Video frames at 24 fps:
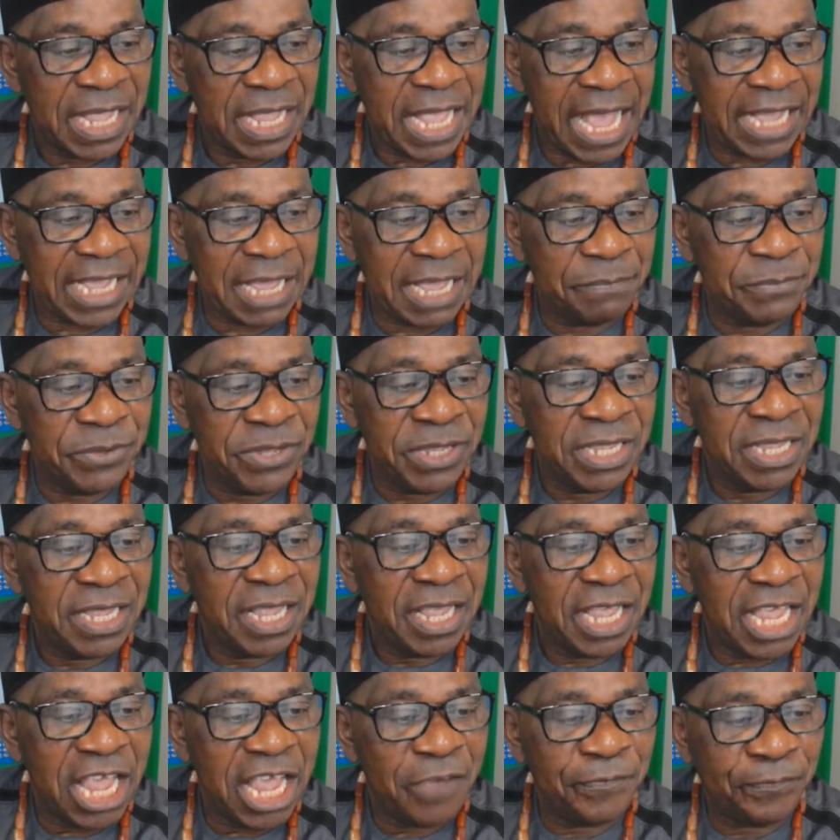Agabi,
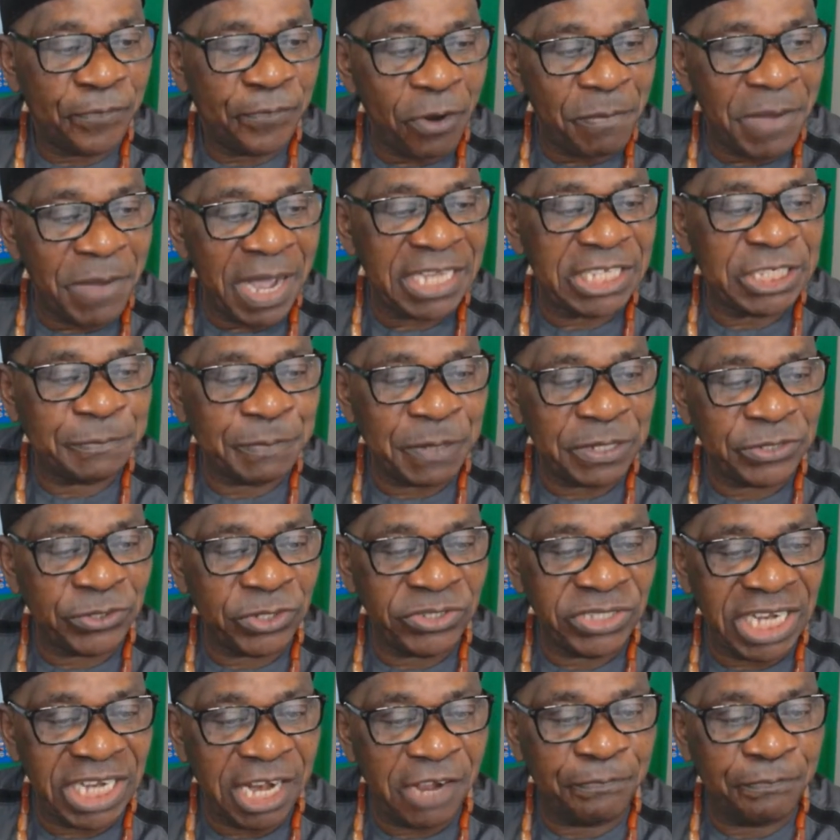a former Inspector
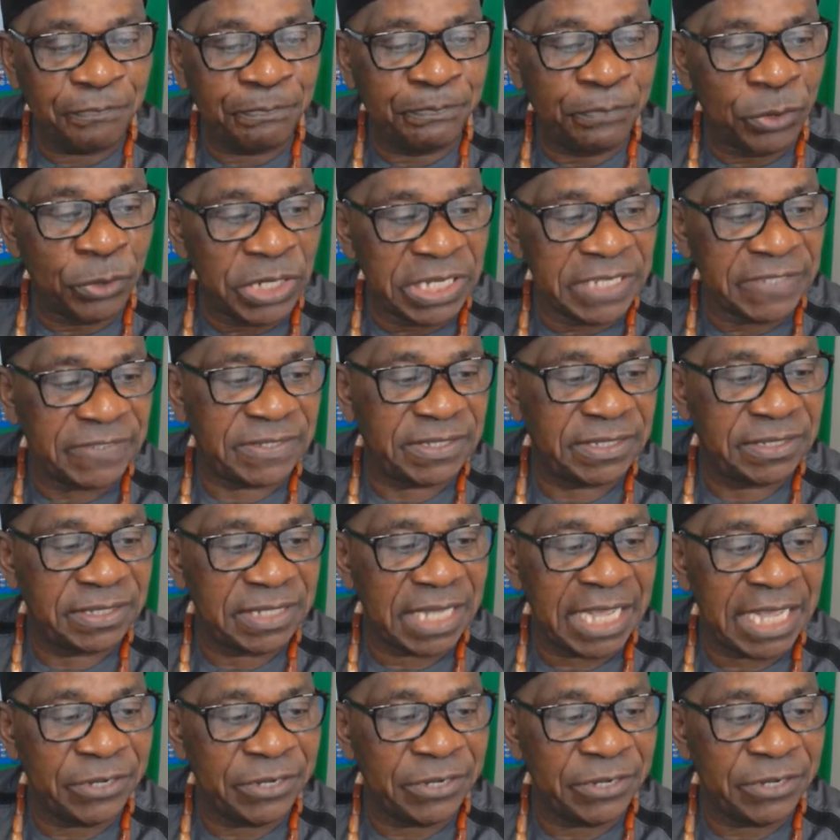General of Police